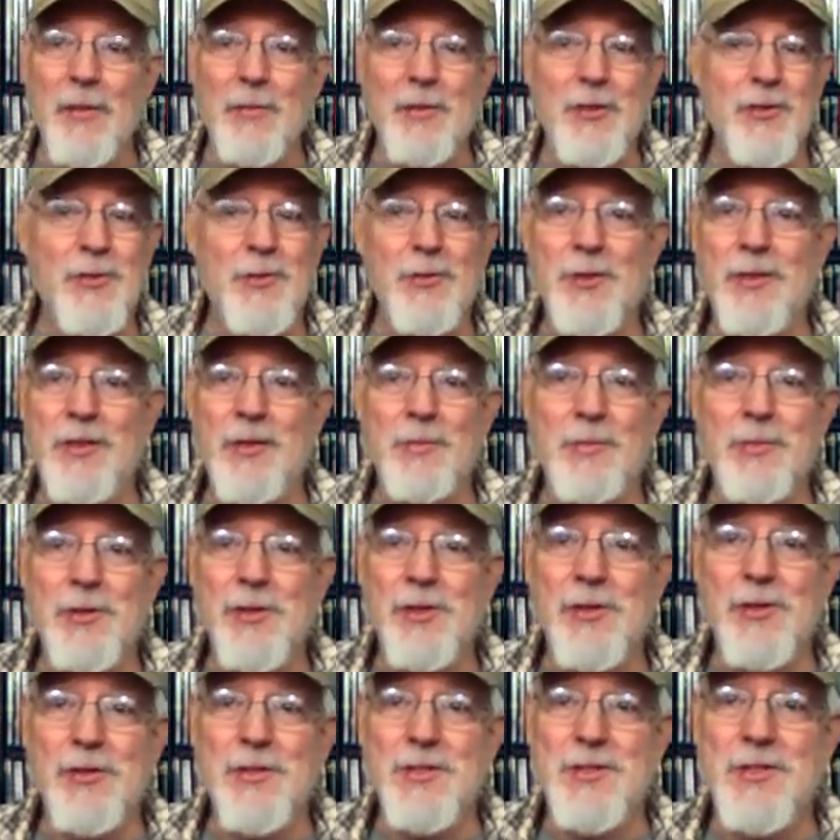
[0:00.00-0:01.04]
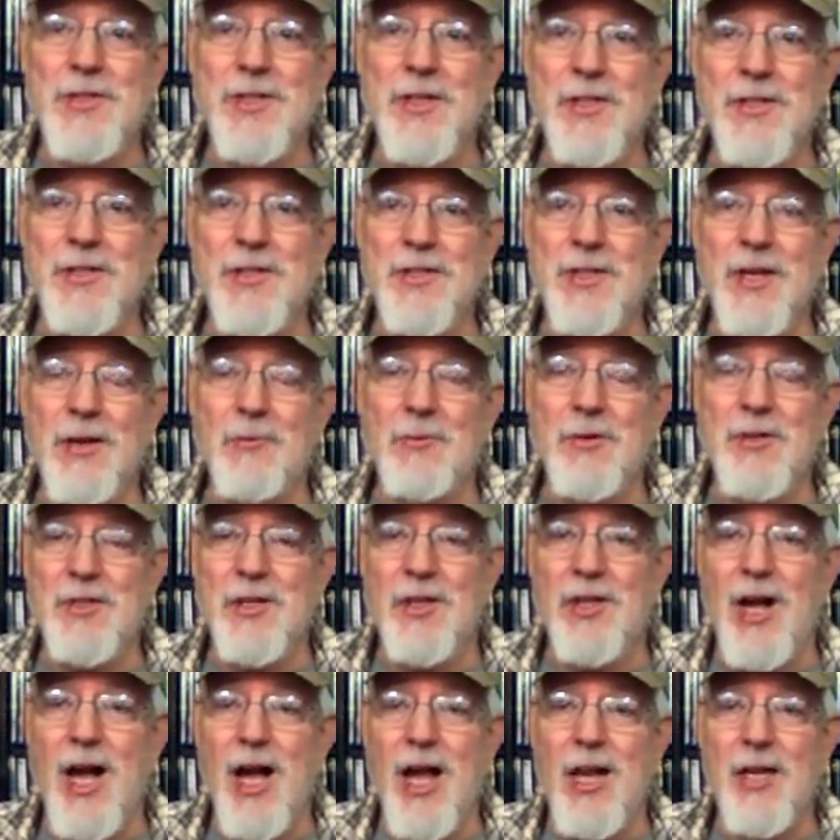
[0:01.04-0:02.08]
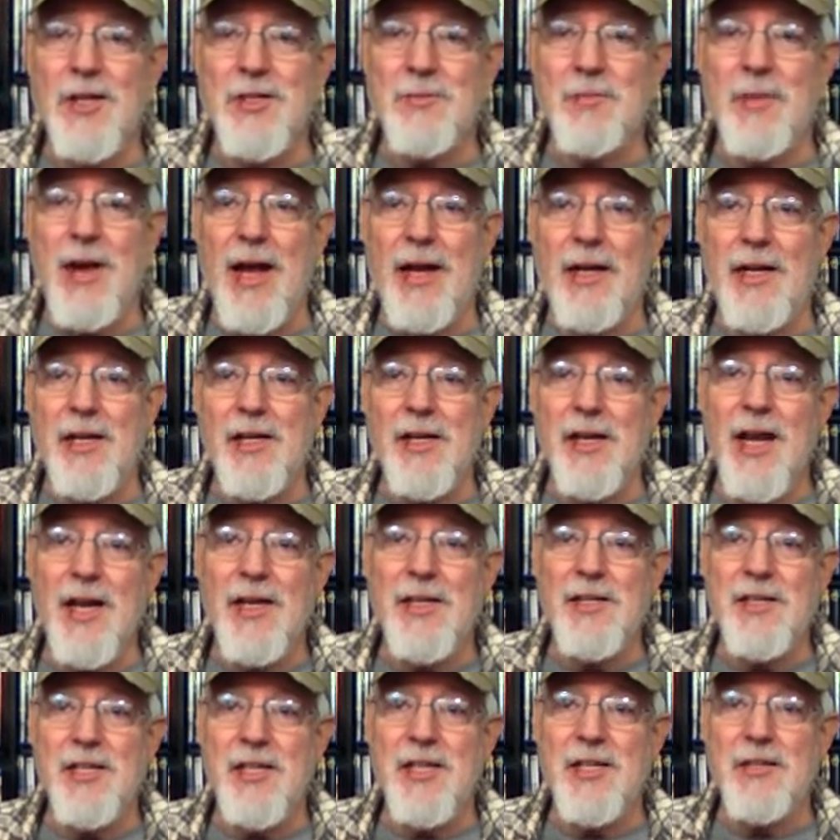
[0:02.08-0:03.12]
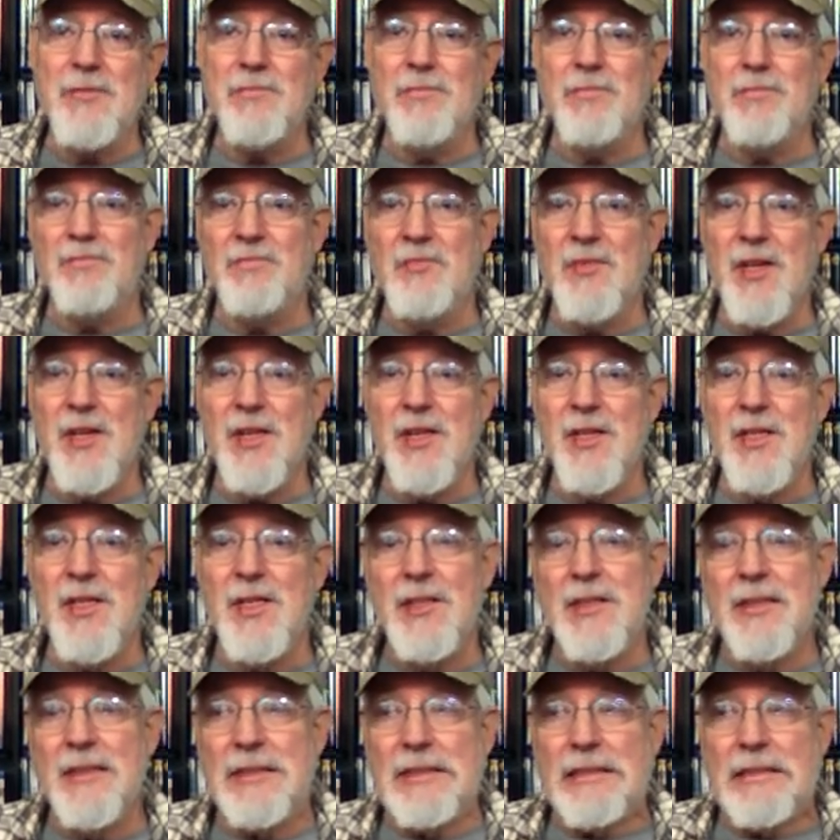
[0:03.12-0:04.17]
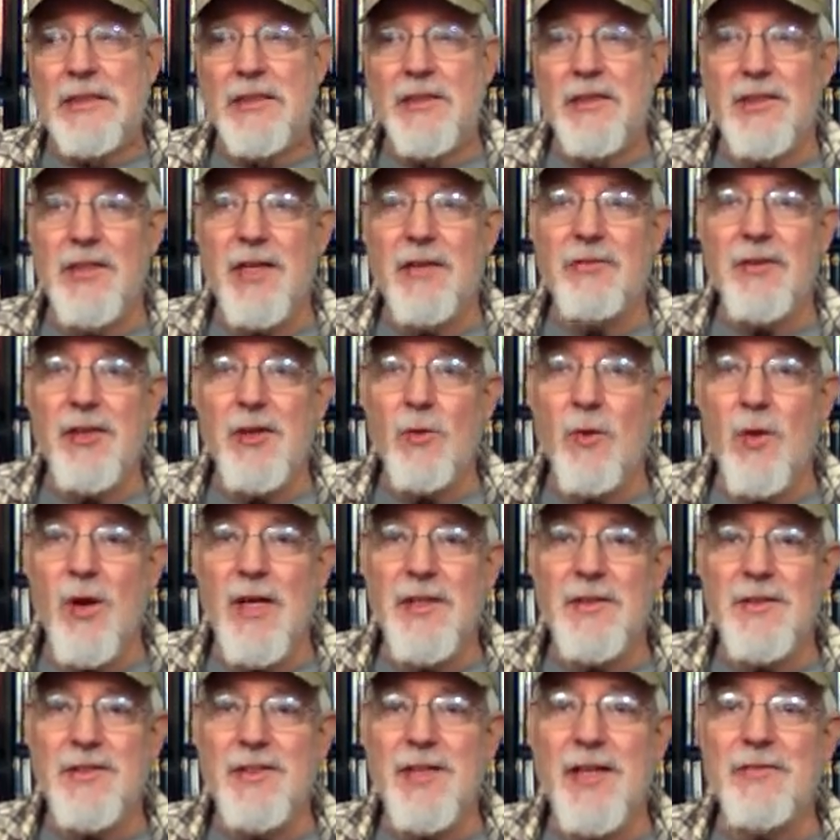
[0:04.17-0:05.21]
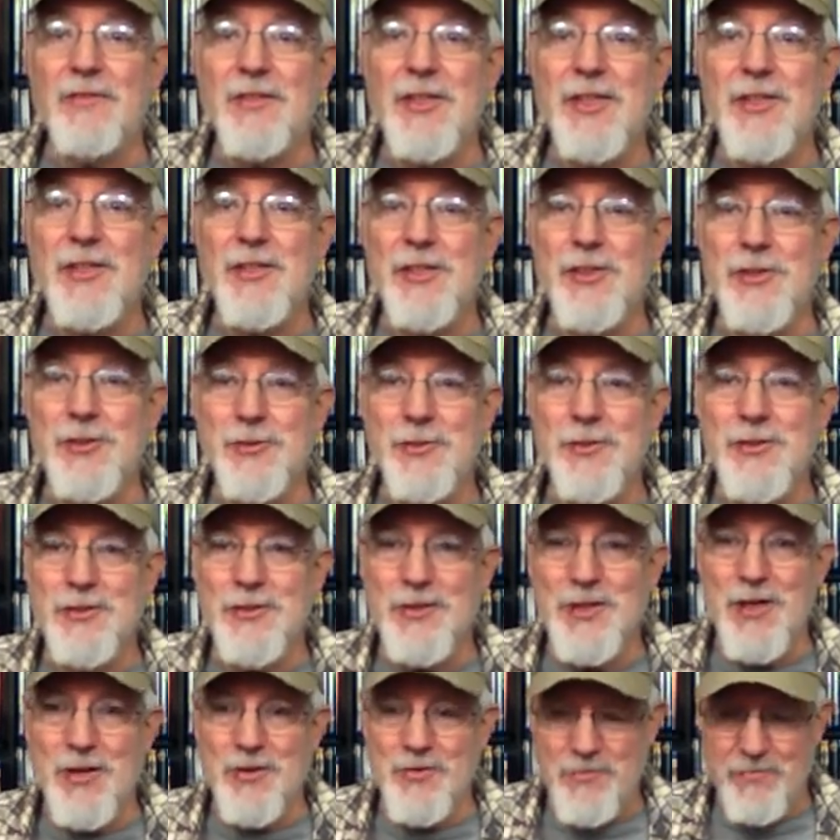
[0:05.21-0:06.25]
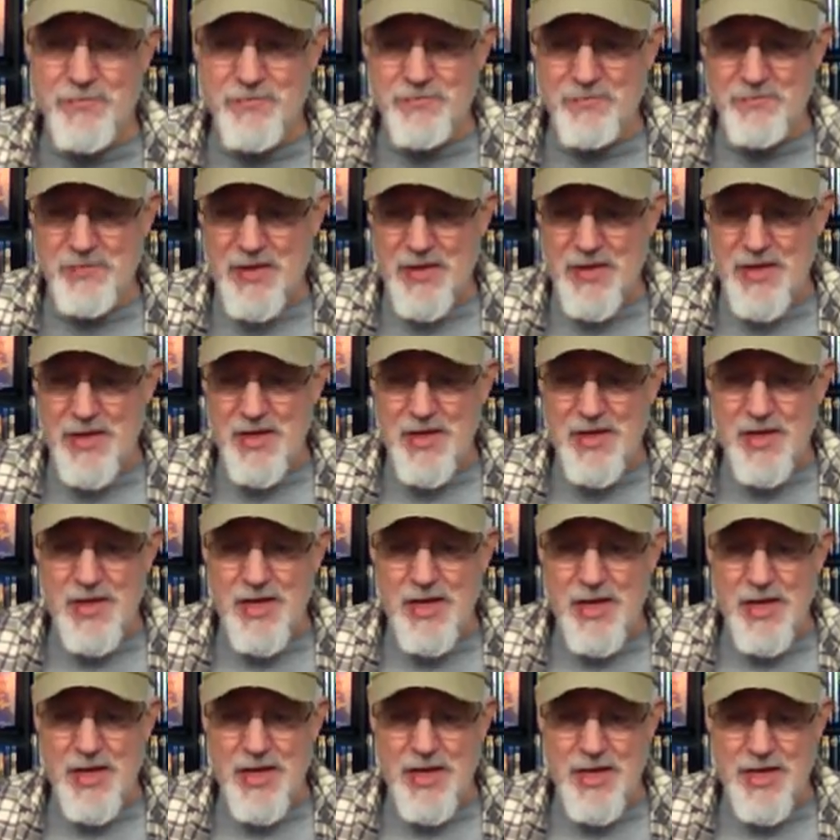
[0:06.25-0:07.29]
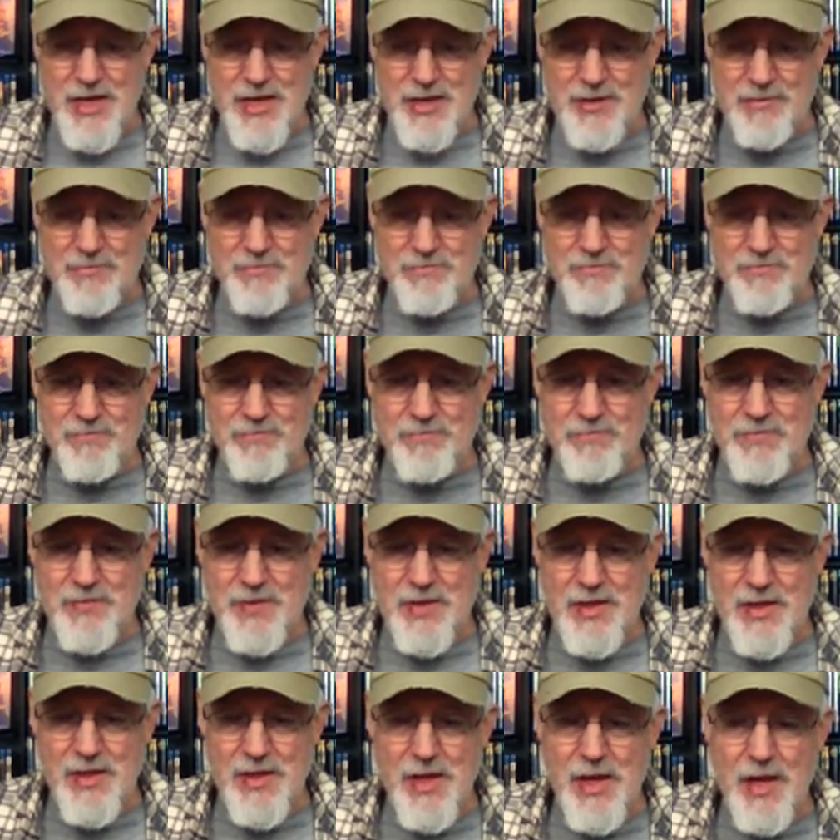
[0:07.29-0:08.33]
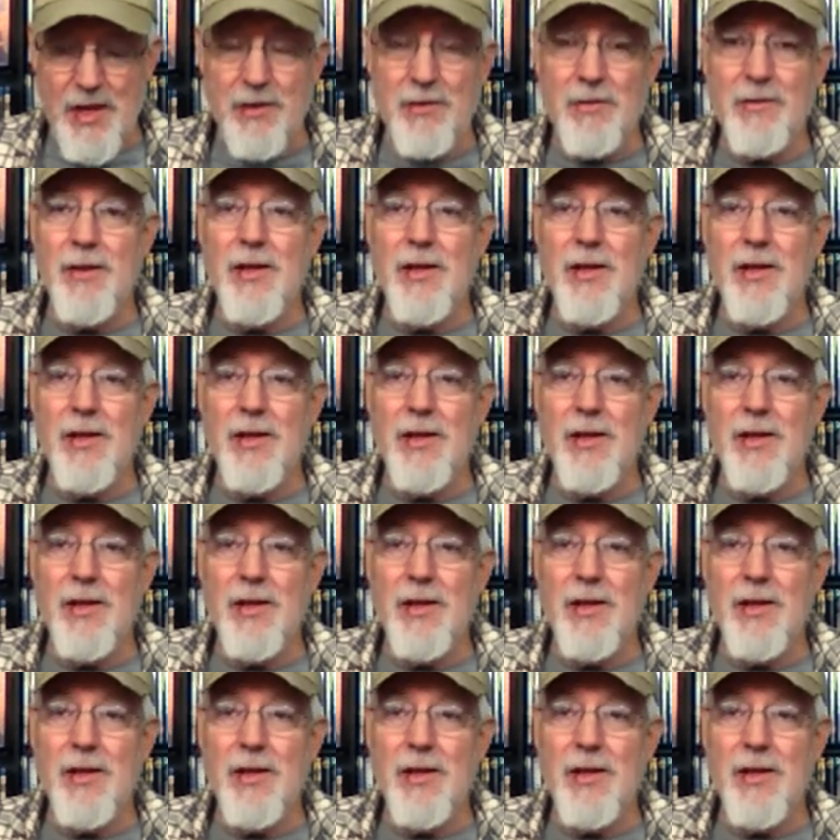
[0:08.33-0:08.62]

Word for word: I've been doing computers since I went to college back in 1971, 72. So, um, yeah.